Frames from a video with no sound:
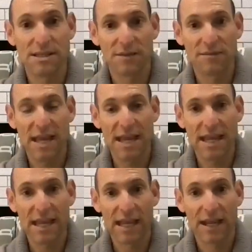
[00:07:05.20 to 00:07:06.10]
of
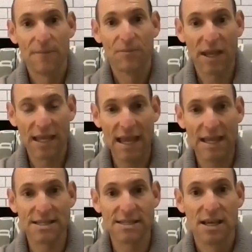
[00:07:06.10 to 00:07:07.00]
taking a
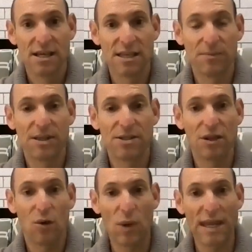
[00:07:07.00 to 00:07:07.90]
case simply so
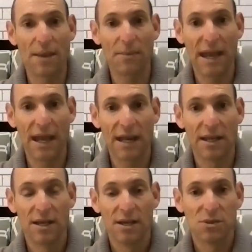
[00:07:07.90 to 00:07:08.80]
that we get
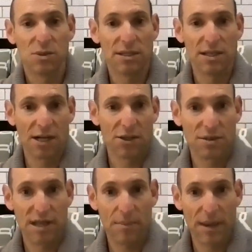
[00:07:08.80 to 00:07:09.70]
paid, so that doctors
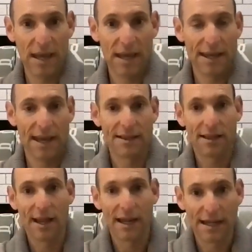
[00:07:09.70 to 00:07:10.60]
get paid and the
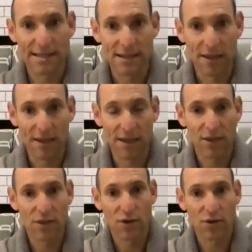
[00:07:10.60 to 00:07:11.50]
client gets nothing.
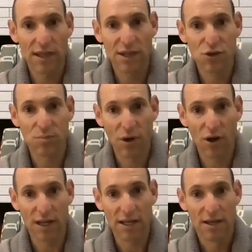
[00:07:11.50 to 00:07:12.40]
You're the injured
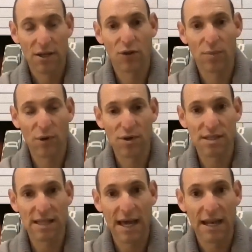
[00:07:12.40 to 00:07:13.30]
party. You're the person
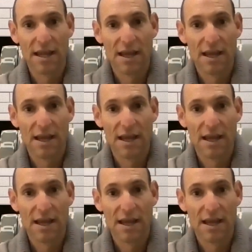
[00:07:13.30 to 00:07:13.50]
that